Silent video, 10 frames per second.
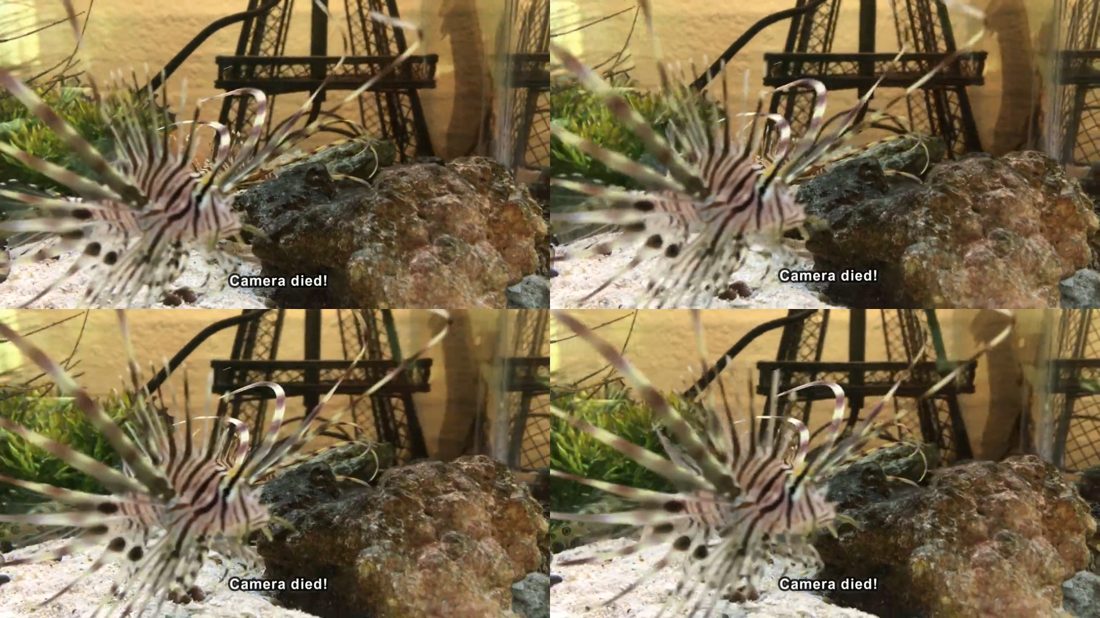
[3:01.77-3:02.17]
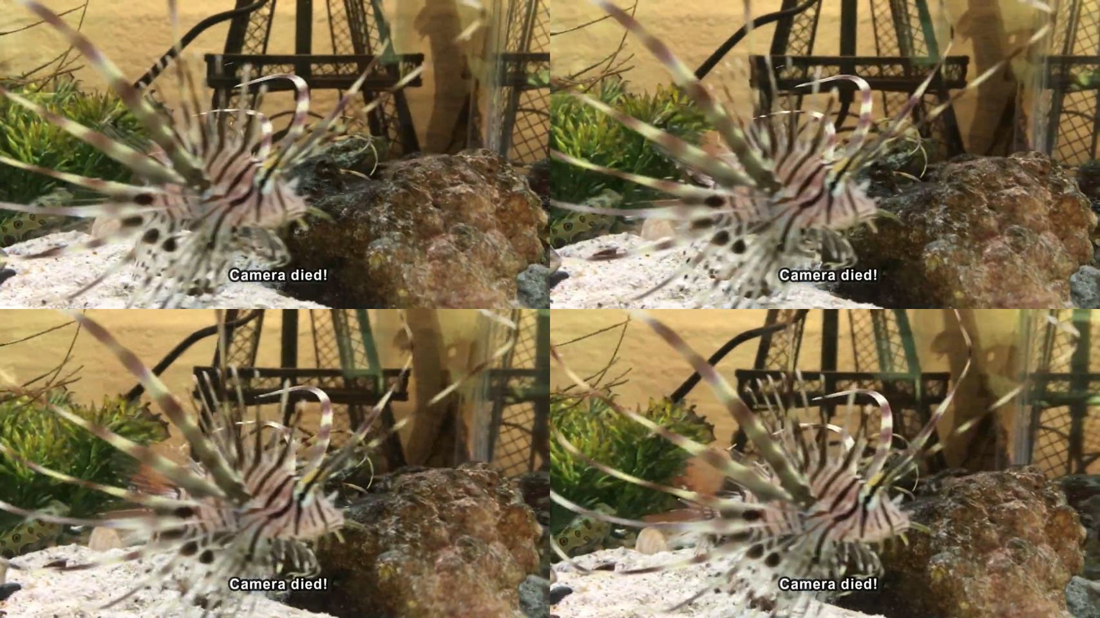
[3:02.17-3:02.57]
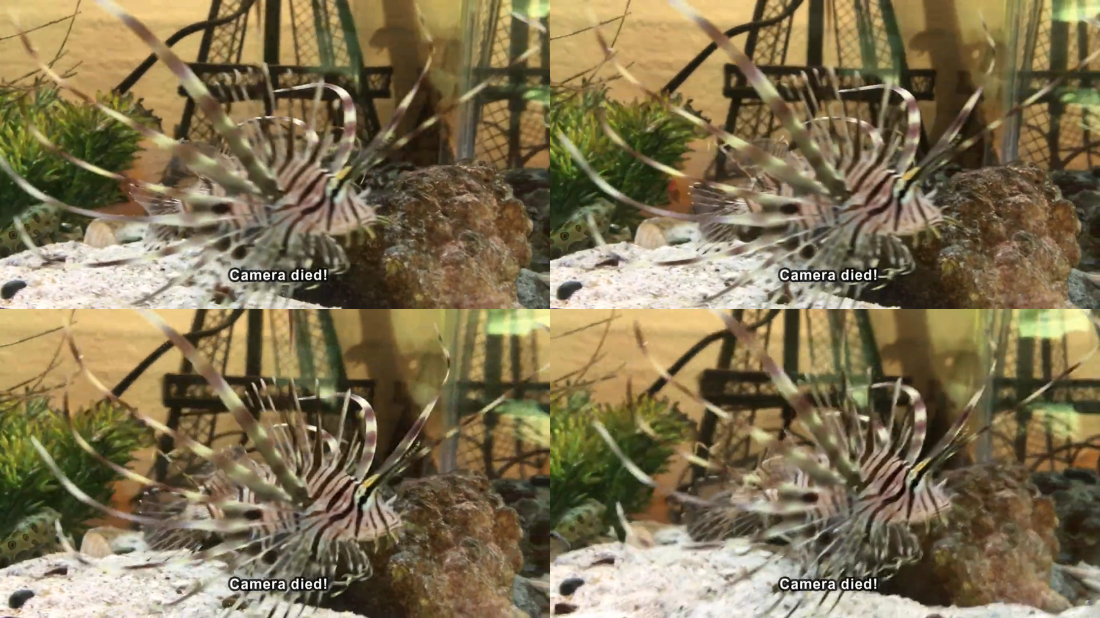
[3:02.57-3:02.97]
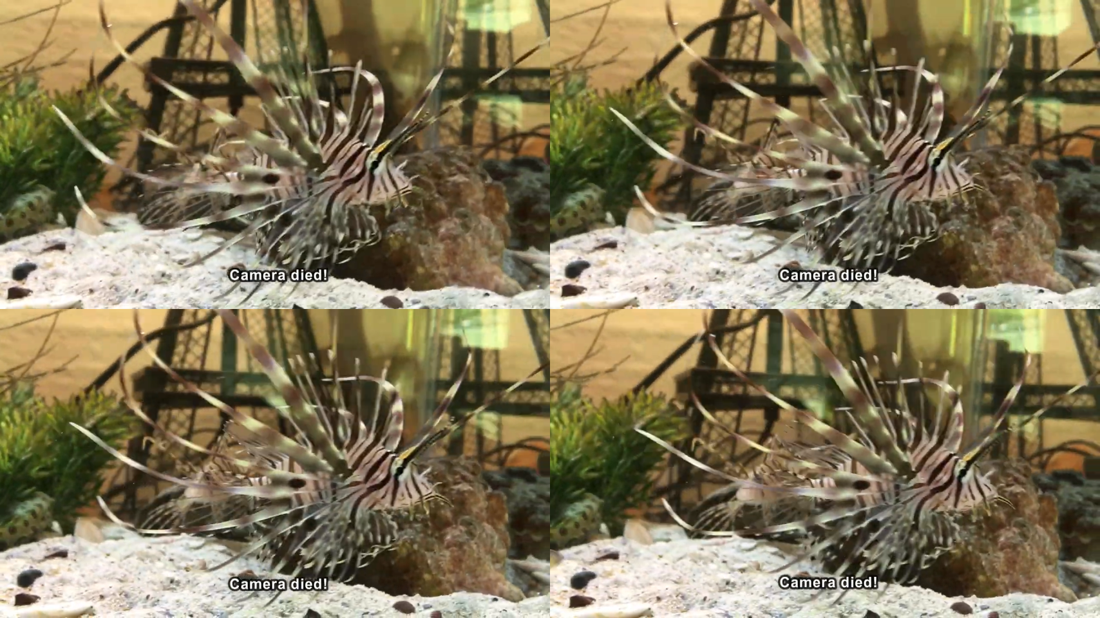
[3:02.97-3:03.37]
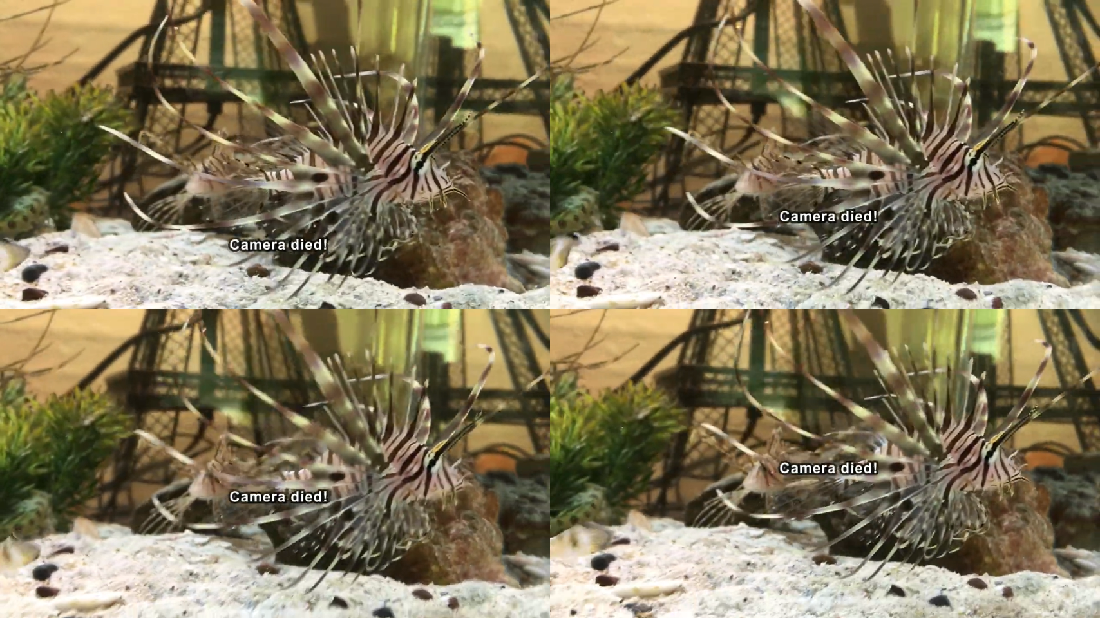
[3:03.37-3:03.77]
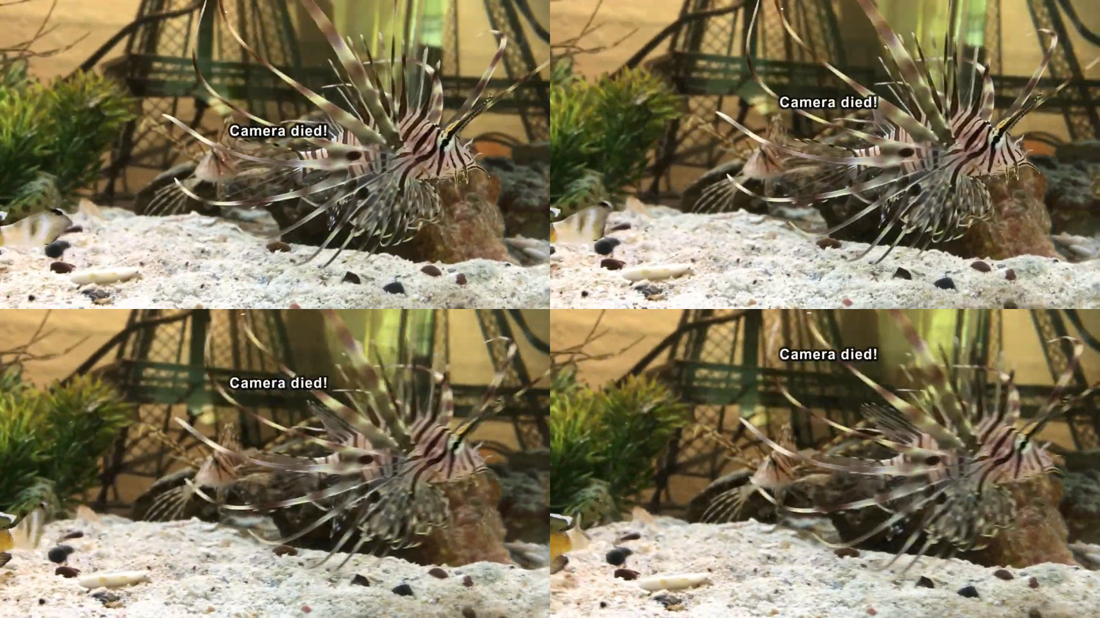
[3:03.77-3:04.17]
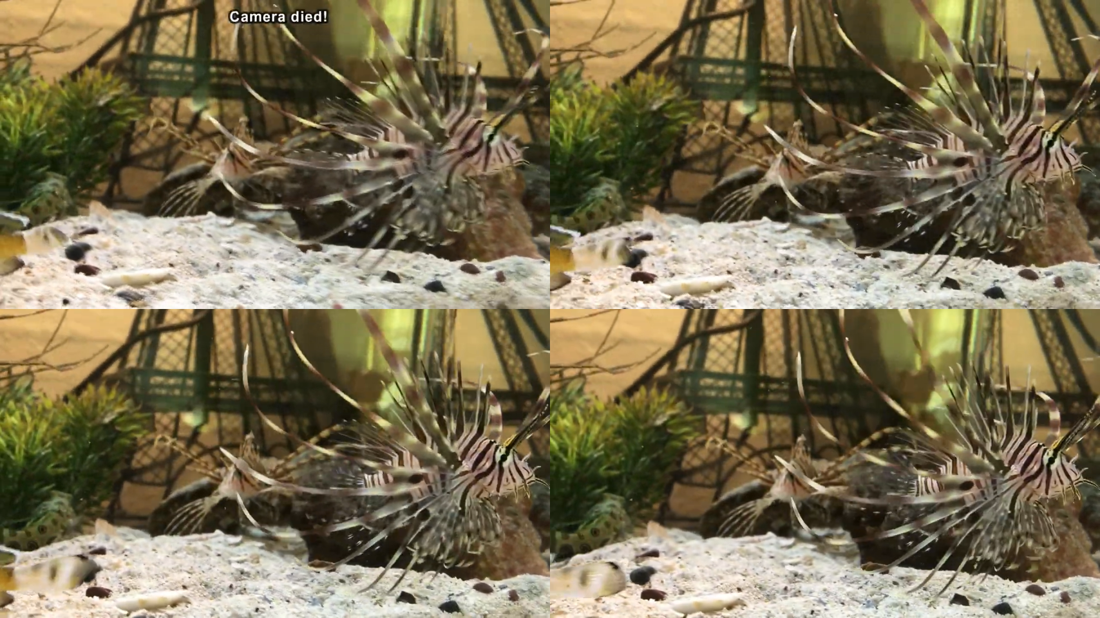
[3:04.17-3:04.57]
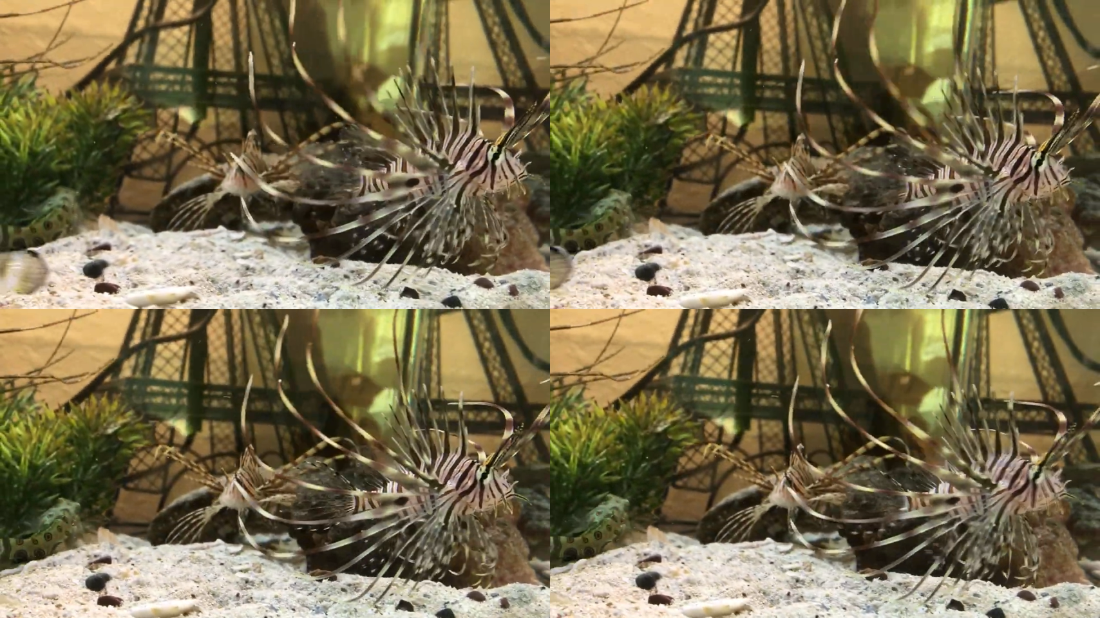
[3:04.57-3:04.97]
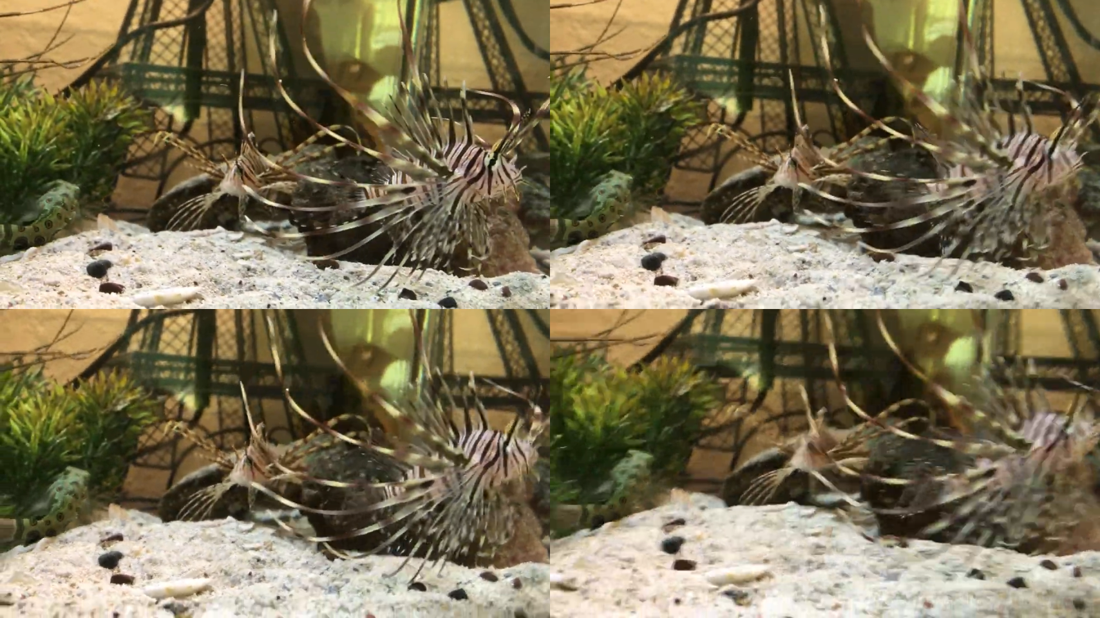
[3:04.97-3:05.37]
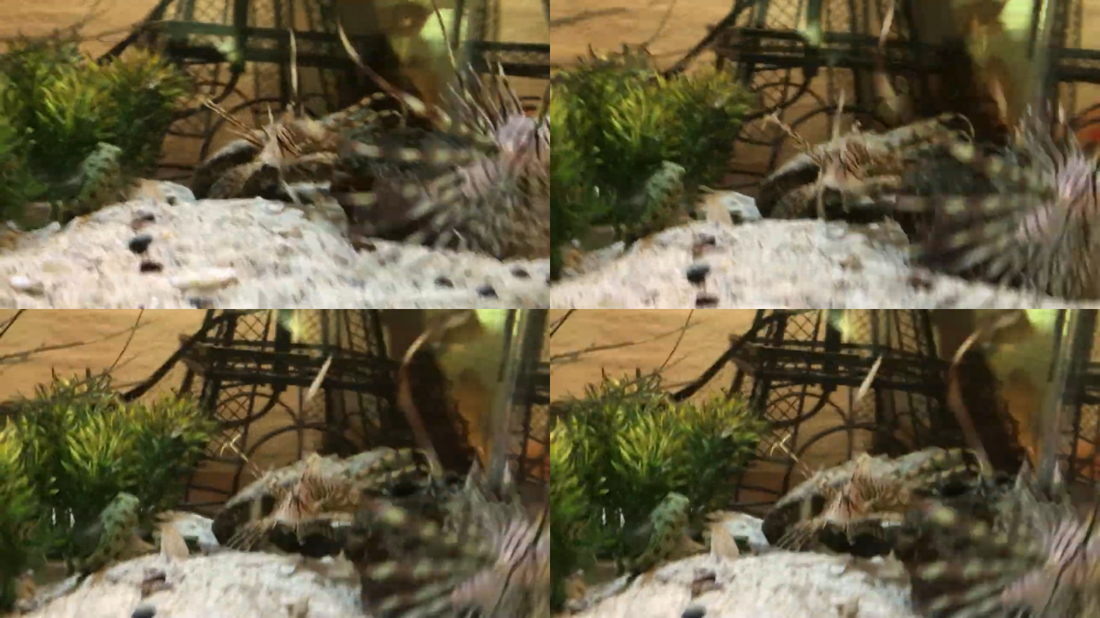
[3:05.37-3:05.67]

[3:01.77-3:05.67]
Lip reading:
No face is visible, so there are no lips to read.